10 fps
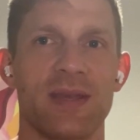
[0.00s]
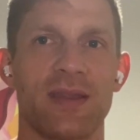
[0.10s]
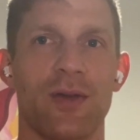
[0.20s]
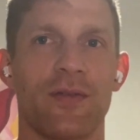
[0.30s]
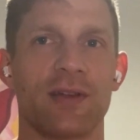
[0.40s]

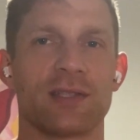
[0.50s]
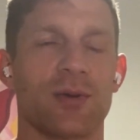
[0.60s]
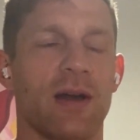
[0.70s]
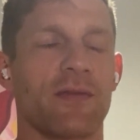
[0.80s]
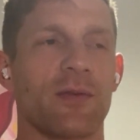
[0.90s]
the overhead
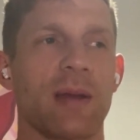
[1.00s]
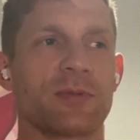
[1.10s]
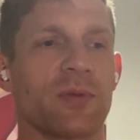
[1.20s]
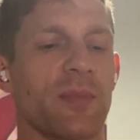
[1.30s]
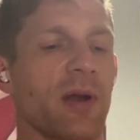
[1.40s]
squat for reps
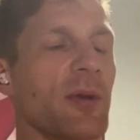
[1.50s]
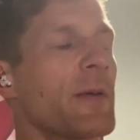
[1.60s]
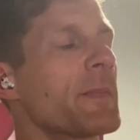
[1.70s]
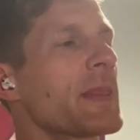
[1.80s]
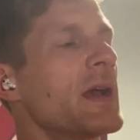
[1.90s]
with a barbell.
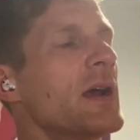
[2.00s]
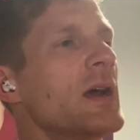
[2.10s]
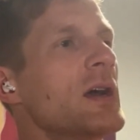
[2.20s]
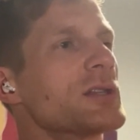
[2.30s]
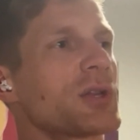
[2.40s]

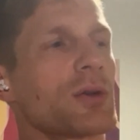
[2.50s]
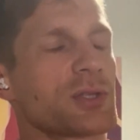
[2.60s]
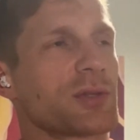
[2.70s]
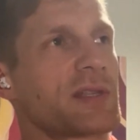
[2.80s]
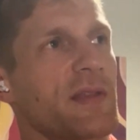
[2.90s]
So those
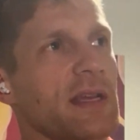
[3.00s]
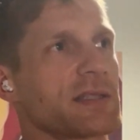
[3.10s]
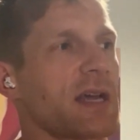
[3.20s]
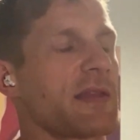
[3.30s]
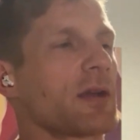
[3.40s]
sorts of
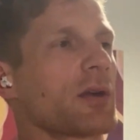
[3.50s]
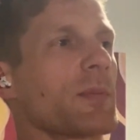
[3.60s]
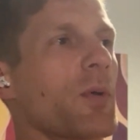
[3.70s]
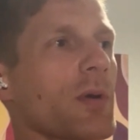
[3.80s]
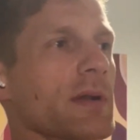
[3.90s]
things I think are
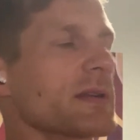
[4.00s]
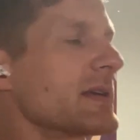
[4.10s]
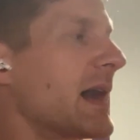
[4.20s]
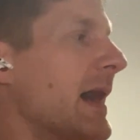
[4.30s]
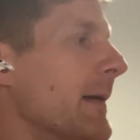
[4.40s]
important.
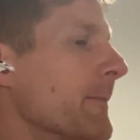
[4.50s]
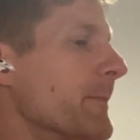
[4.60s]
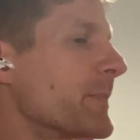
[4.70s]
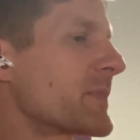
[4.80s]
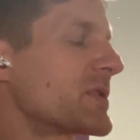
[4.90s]
So
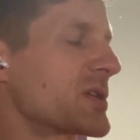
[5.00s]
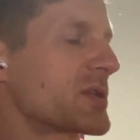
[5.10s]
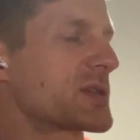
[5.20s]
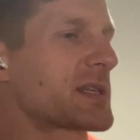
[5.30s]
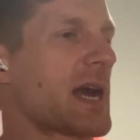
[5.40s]
you can
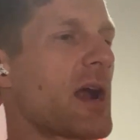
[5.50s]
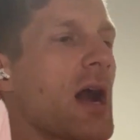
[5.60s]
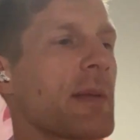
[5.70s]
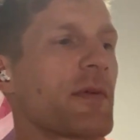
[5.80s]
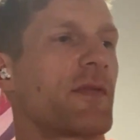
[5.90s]
just kind of
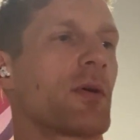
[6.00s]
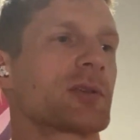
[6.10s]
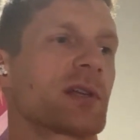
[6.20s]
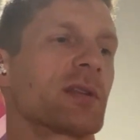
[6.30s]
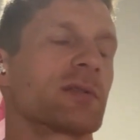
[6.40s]

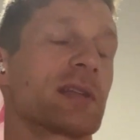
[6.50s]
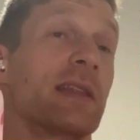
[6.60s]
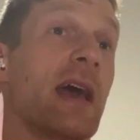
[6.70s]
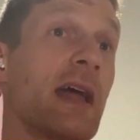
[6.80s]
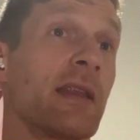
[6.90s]
hyper-focus on those. And
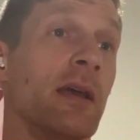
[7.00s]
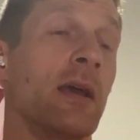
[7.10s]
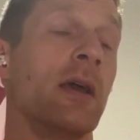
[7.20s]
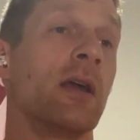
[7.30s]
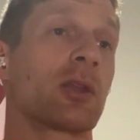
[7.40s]
then
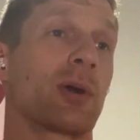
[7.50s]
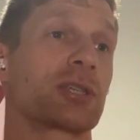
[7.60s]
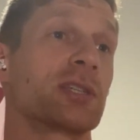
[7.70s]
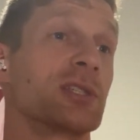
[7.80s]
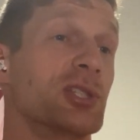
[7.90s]
the
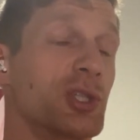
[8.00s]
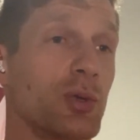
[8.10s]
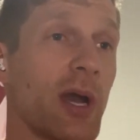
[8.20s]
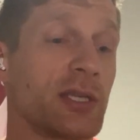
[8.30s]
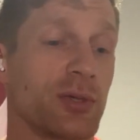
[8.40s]
question is,
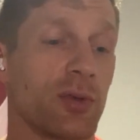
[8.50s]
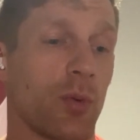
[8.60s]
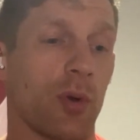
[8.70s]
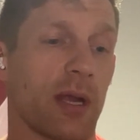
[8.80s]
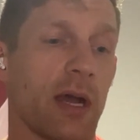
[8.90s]
do I do the
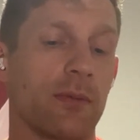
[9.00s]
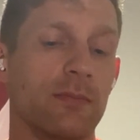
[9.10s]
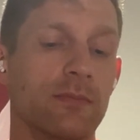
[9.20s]
workout?